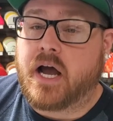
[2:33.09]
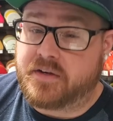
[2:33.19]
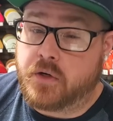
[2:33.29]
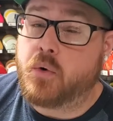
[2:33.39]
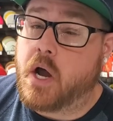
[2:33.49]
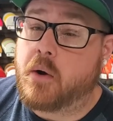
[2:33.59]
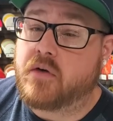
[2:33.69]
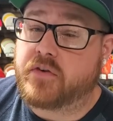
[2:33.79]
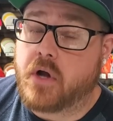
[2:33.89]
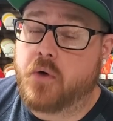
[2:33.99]
I do,
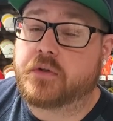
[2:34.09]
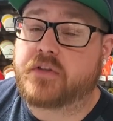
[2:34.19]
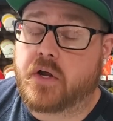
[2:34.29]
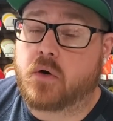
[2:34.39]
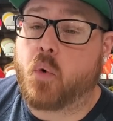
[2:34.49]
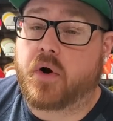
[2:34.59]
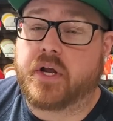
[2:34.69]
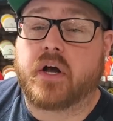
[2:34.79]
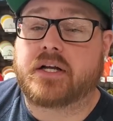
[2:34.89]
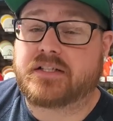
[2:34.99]
however, know that they are
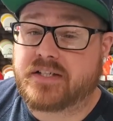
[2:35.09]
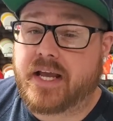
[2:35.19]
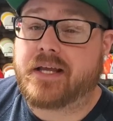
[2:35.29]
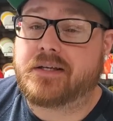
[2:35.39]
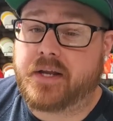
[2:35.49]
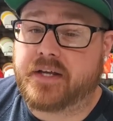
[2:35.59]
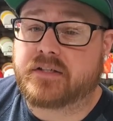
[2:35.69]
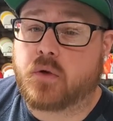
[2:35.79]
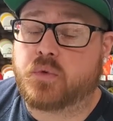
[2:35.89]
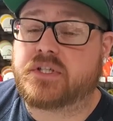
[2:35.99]
working on a second
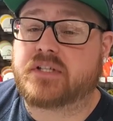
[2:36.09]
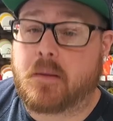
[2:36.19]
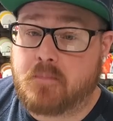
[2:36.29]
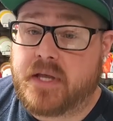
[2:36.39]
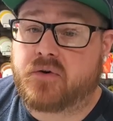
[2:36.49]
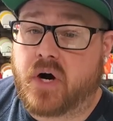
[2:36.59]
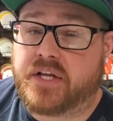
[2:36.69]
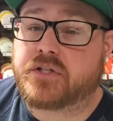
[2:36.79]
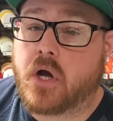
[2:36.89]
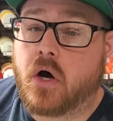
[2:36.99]
disc, which is a
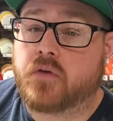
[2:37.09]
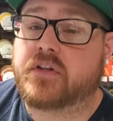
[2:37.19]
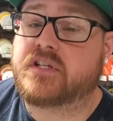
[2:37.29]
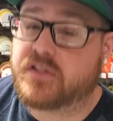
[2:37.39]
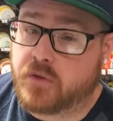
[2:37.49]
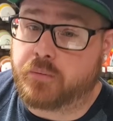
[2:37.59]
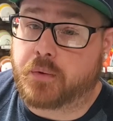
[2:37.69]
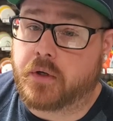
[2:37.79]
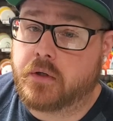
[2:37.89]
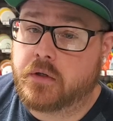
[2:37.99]
mid-range called the
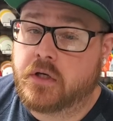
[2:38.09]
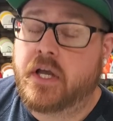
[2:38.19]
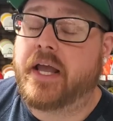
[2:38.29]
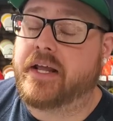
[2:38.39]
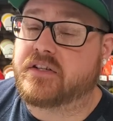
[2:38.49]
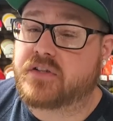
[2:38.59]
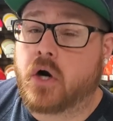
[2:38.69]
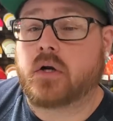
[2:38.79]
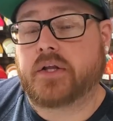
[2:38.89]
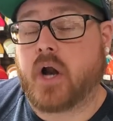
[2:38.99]
Supra. It is
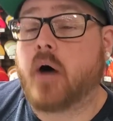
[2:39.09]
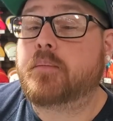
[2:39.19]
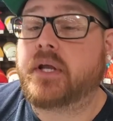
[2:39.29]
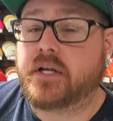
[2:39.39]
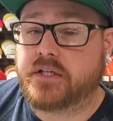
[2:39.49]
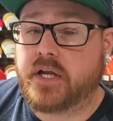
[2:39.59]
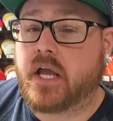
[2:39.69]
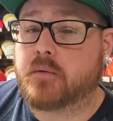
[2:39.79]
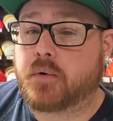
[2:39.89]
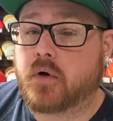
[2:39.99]
currently not
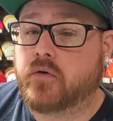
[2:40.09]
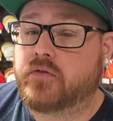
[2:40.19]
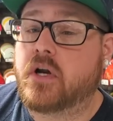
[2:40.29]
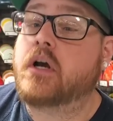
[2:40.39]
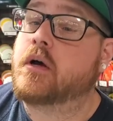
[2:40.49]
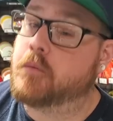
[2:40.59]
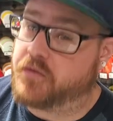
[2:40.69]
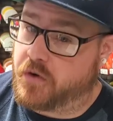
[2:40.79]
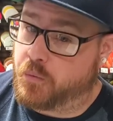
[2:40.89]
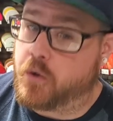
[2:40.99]
PDGA approved,
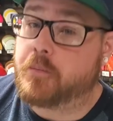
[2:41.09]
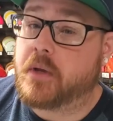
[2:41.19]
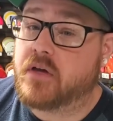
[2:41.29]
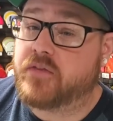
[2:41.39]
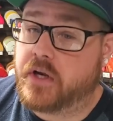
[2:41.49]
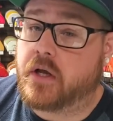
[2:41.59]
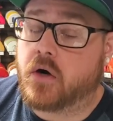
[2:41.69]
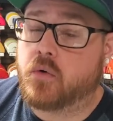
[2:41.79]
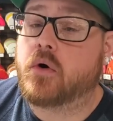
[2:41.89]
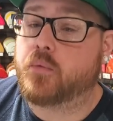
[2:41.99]
there will be a
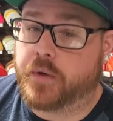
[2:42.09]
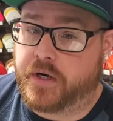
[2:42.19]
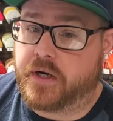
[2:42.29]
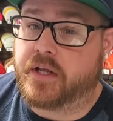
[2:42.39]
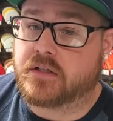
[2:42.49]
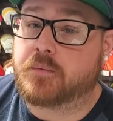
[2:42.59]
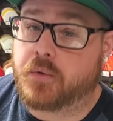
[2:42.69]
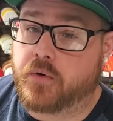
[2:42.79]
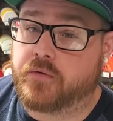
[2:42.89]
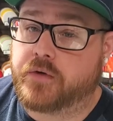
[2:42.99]
video when it is
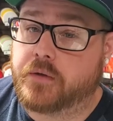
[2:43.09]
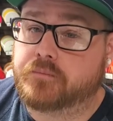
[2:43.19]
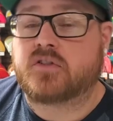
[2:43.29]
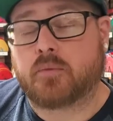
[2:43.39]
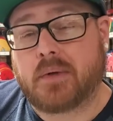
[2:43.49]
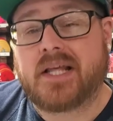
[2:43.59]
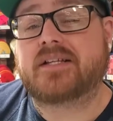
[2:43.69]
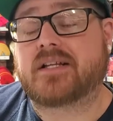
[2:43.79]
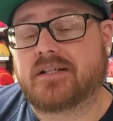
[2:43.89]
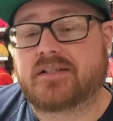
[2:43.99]
approved. So
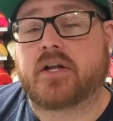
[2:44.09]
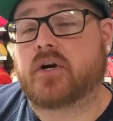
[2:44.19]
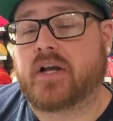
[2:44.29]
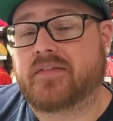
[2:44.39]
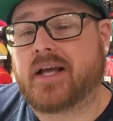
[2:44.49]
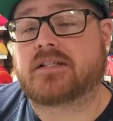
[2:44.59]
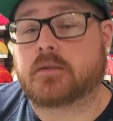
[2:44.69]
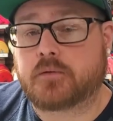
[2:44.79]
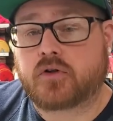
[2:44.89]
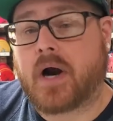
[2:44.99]
please consider hitting that
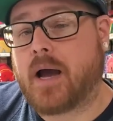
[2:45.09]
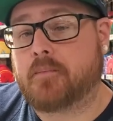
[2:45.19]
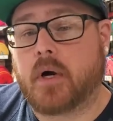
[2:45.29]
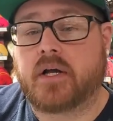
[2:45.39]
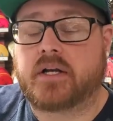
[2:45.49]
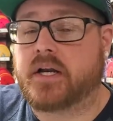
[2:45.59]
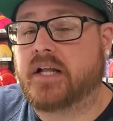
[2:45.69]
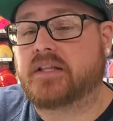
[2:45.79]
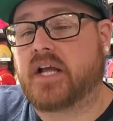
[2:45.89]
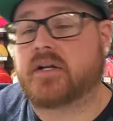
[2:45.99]
subscribe button and
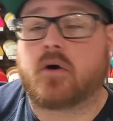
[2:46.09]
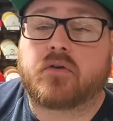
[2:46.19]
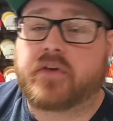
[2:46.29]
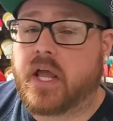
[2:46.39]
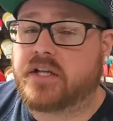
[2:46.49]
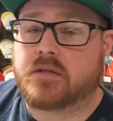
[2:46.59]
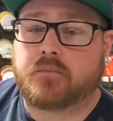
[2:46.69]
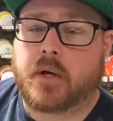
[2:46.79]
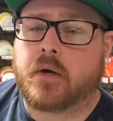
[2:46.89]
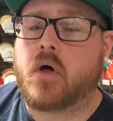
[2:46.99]
hit that notification
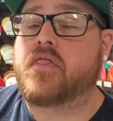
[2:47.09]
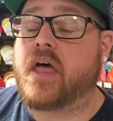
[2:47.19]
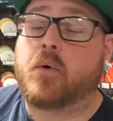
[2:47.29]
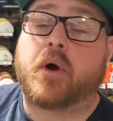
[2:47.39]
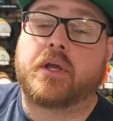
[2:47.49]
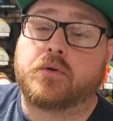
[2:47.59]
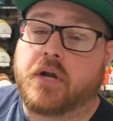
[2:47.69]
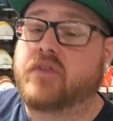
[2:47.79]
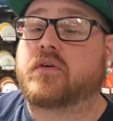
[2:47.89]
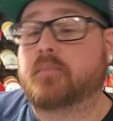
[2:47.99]
bell. That way you
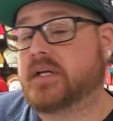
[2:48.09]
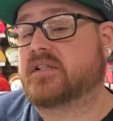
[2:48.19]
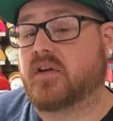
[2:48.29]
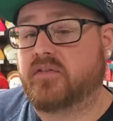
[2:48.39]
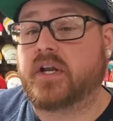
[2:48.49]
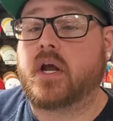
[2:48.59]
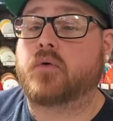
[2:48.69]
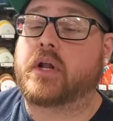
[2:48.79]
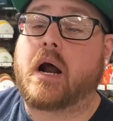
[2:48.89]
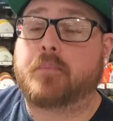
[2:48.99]
never miss a video
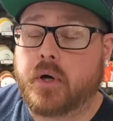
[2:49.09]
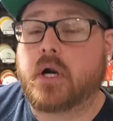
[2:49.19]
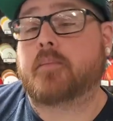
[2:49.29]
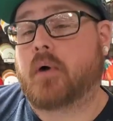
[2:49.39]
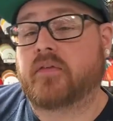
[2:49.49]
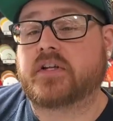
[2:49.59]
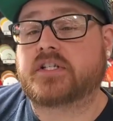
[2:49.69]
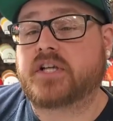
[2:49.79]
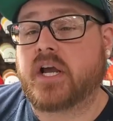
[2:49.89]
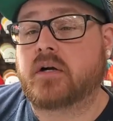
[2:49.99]
that I put up on this
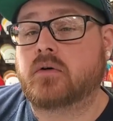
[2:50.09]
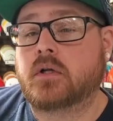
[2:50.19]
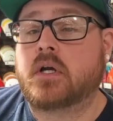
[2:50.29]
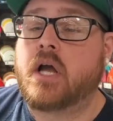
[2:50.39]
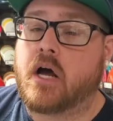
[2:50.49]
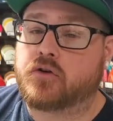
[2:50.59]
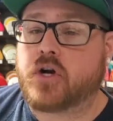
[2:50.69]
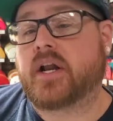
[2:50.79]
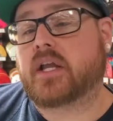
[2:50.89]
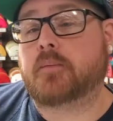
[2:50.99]
channel. I'll
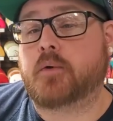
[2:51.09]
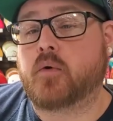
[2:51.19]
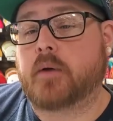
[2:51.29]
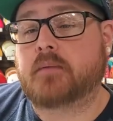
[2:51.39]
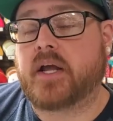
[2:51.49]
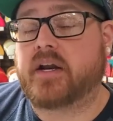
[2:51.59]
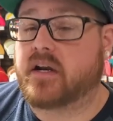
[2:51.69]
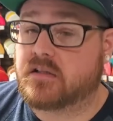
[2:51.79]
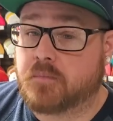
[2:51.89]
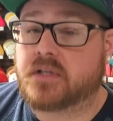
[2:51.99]
try to keep you updated
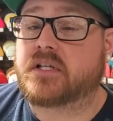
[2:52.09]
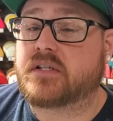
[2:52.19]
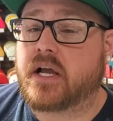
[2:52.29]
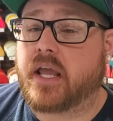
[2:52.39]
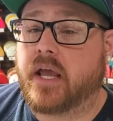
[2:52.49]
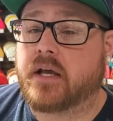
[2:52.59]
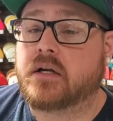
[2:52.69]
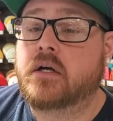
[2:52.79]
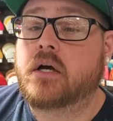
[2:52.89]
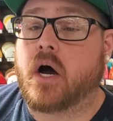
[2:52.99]
as much as I
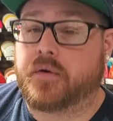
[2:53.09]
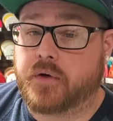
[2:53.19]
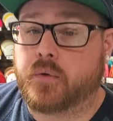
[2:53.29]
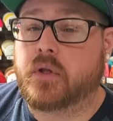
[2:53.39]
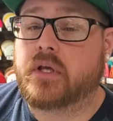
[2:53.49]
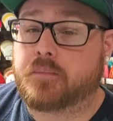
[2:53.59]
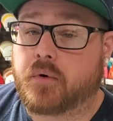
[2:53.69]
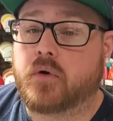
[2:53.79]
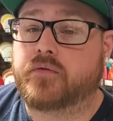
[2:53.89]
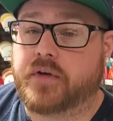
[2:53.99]
can on newly
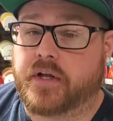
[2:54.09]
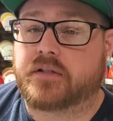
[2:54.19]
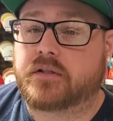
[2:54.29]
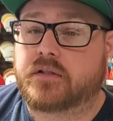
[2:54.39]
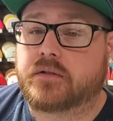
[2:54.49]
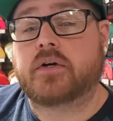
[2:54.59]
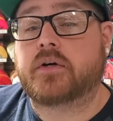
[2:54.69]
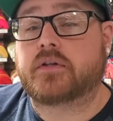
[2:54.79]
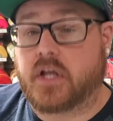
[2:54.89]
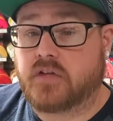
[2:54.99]
approved discs.
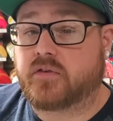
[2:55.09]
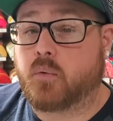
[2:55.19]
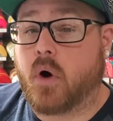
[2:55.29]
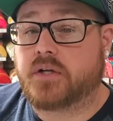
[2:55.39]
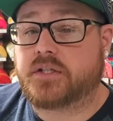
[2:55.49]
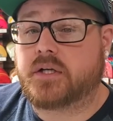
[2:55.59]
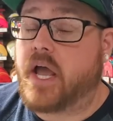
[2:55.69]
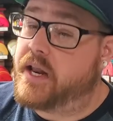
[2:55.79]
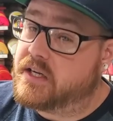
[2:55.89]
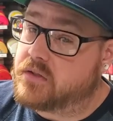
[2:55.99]
Thanks for watching,
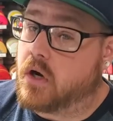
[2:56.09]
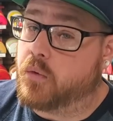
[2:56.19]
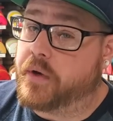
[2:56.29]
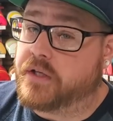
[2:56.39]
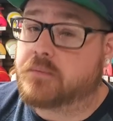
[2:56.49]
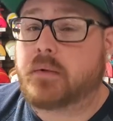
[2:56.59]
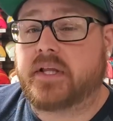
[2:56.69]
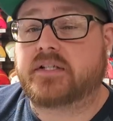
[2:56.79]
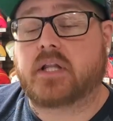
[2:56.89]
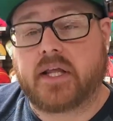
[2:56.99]
and as always,
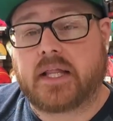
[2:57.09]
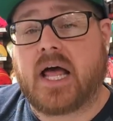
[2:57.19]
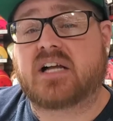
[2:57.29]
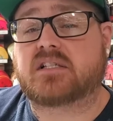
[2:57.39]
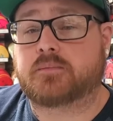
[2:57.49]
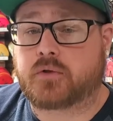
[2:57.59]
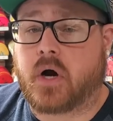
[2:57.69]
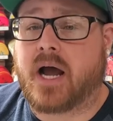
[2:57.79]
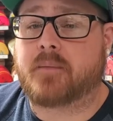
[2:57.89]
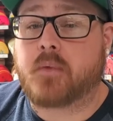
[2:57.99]
please click like,
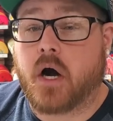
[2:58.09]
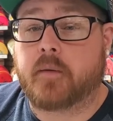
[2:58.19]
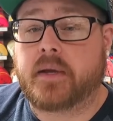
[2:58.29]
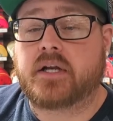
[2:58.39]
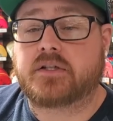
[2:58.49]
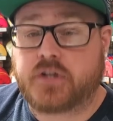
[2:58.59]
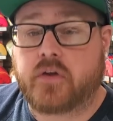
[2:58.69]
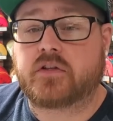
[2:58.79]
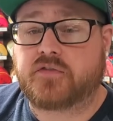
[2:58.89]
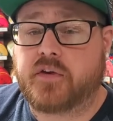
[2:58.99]
subscribe, comment, share
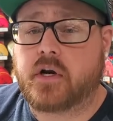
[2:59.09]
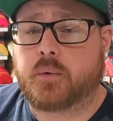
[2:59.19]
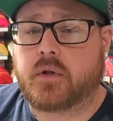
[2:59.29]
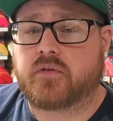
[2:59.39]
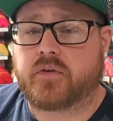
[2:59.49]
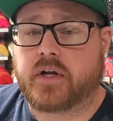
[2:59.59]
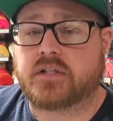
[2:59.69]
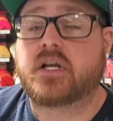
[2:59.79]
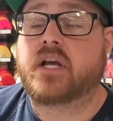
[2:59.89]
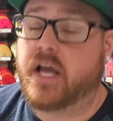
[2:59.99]
this video with your
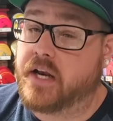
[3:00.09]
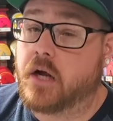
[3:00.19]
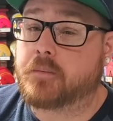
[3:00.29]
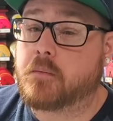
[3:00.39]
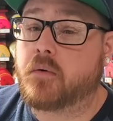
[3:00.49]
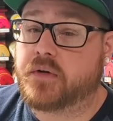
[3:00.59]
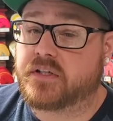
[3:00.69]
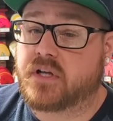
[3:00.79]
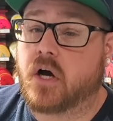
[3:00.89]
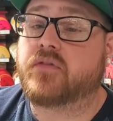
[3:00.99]
friends, and help promote
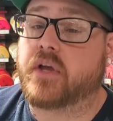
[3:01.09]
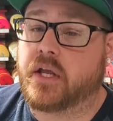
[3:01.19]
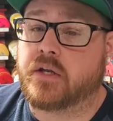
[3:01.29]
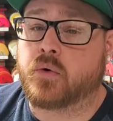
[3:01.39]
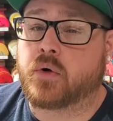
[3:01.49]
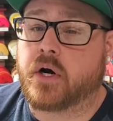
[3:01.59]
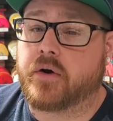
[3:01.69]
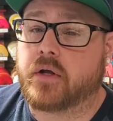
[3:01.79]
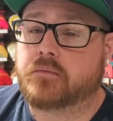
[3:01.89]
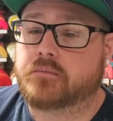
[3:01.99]
disc golf in your area.